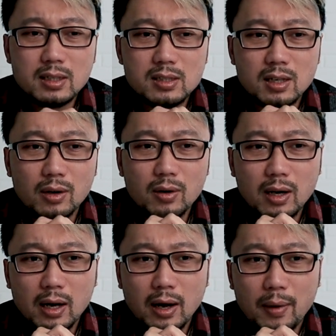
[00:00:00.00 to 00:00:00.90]

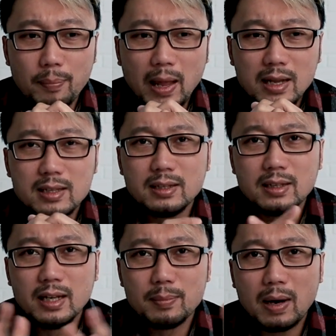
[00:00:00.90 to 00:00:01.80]
So I
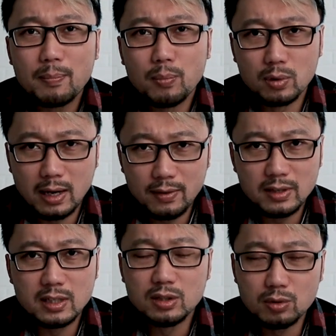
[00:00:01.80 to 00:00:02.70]
think if I put
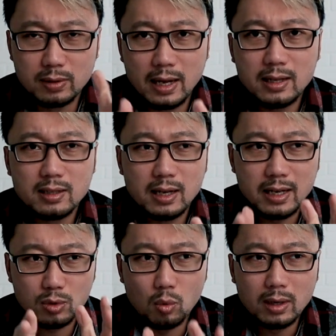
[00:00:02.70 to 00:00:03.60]
everything together
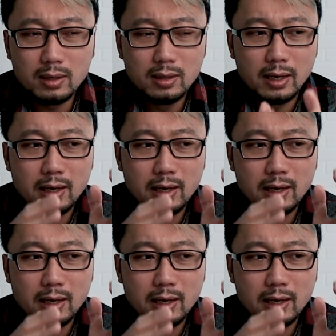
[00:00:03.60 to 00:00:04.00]
as one